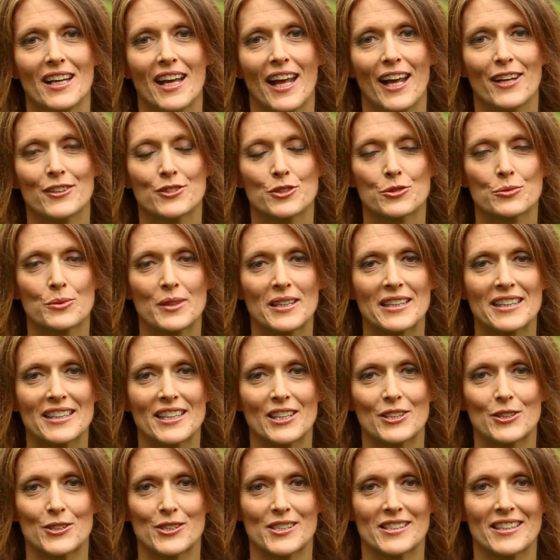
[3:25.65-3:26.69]
and to really
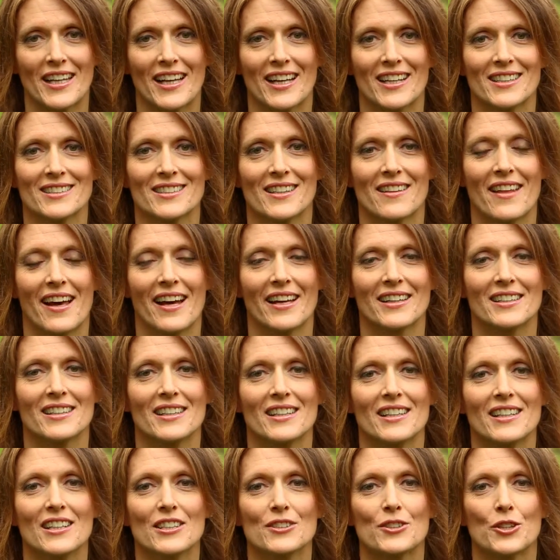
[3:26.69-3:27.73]
understand that
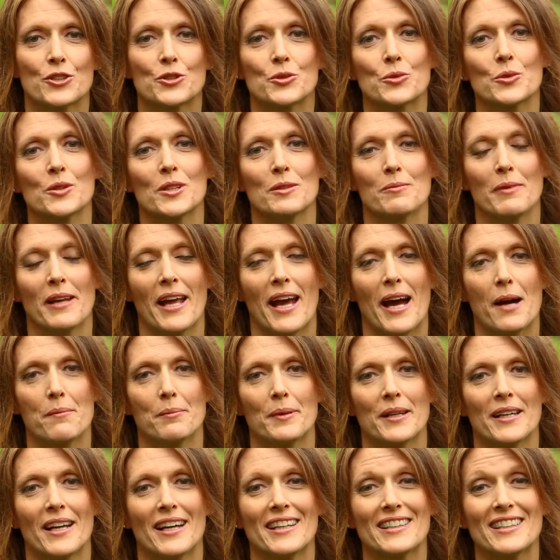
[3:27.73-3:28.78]
to truly be
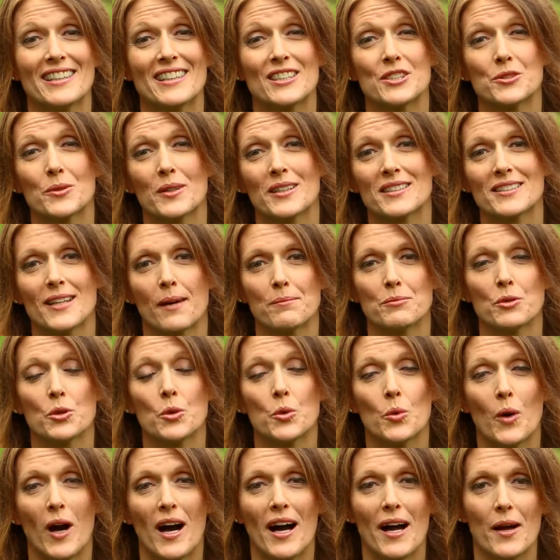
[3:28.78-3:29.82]
happy, I needed to accept
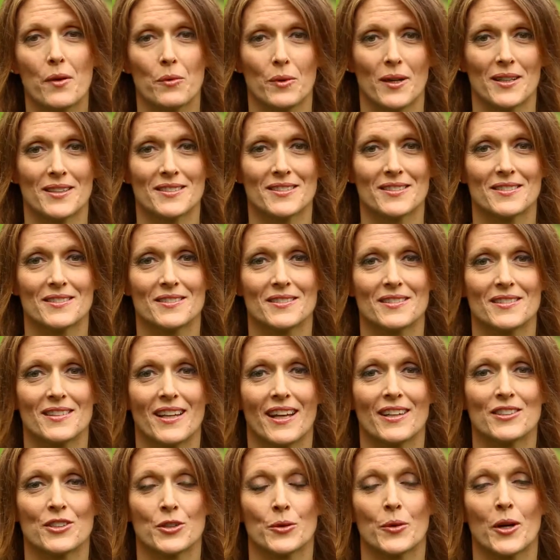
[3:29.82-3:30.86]
who I was
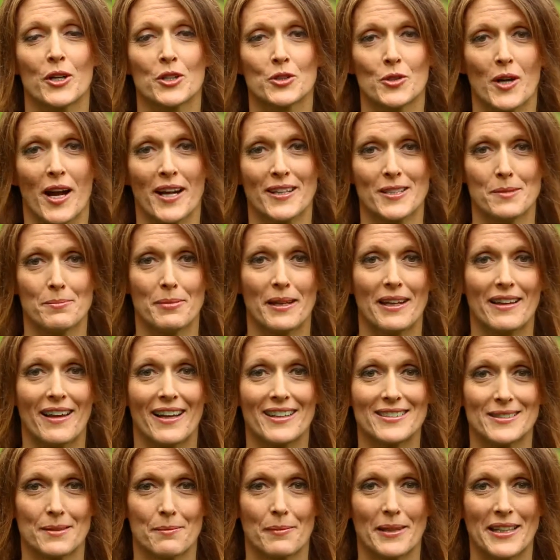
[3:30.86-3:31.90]
and to quit trying to be like
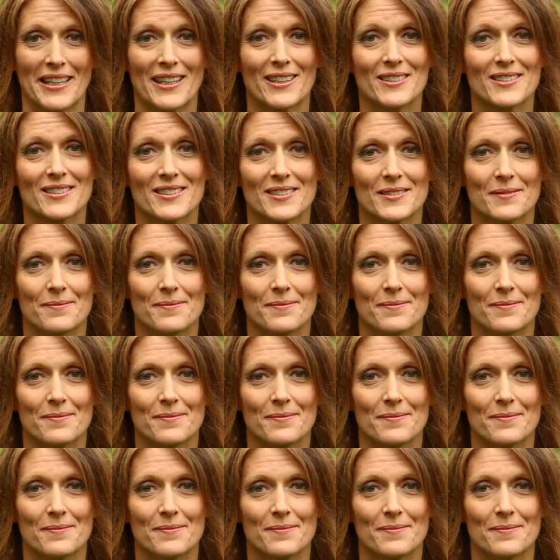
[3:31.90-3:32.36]
somebody else.